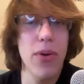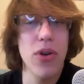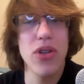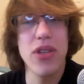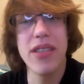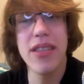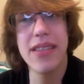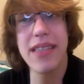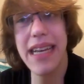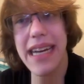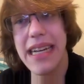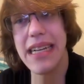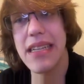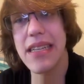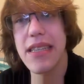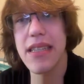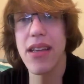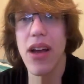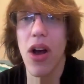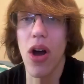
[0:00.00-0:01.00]

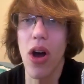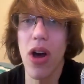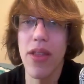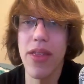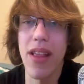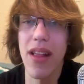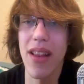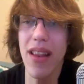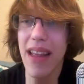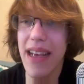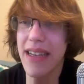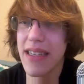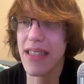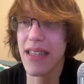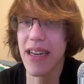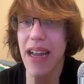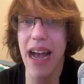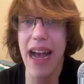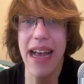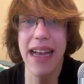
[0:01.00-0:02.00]
6 on the
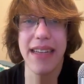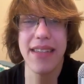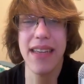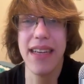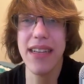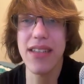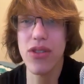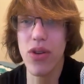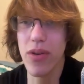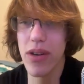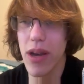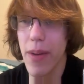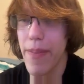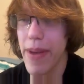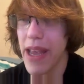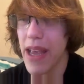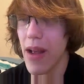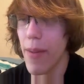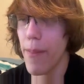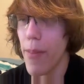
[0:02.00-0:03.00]
list, guys, it's going to
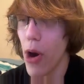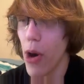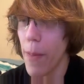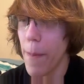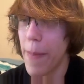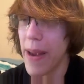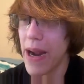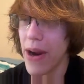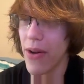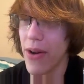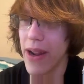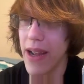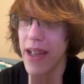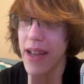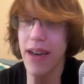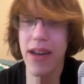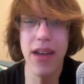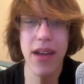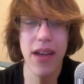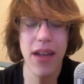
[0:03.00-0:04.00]
be a
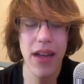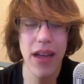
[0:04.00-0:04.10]
Barbarian.